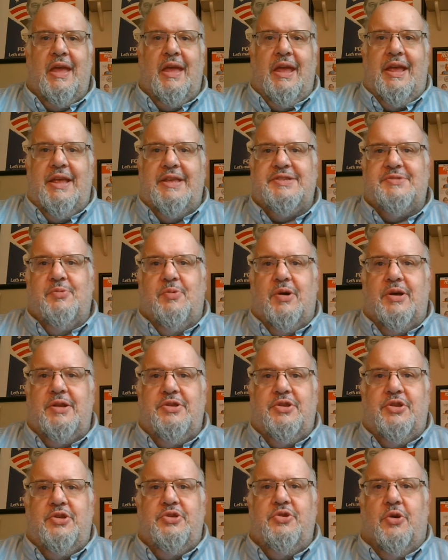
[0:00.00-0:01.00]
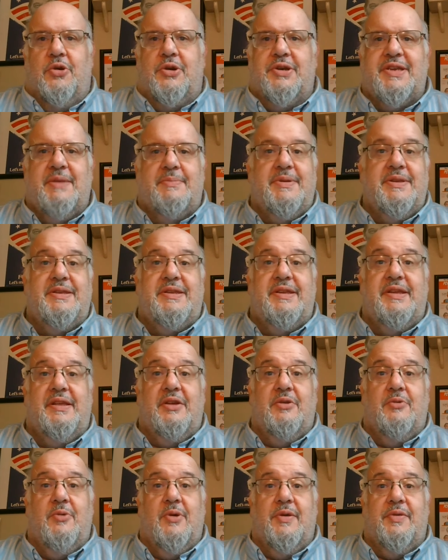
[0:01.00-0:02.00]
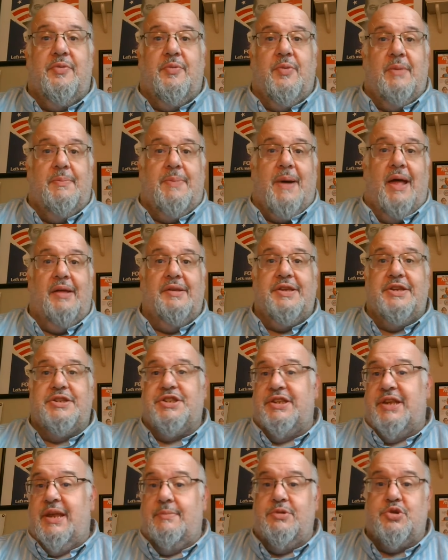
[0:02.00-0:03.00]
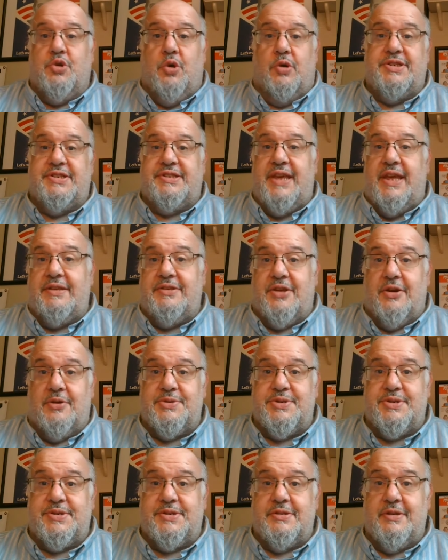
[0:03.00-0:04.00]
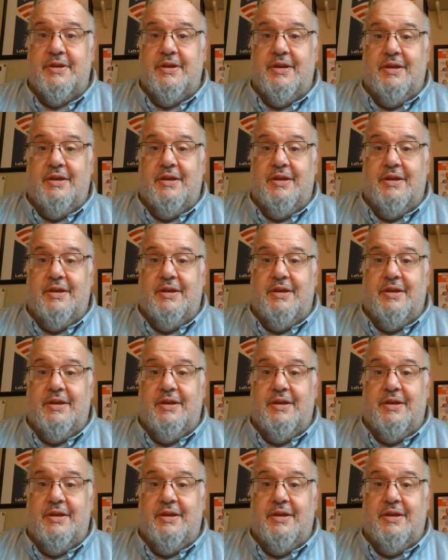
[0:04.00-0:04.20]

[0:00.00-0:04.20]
is what New Yorkers have been dealing with with a politician named George Santos.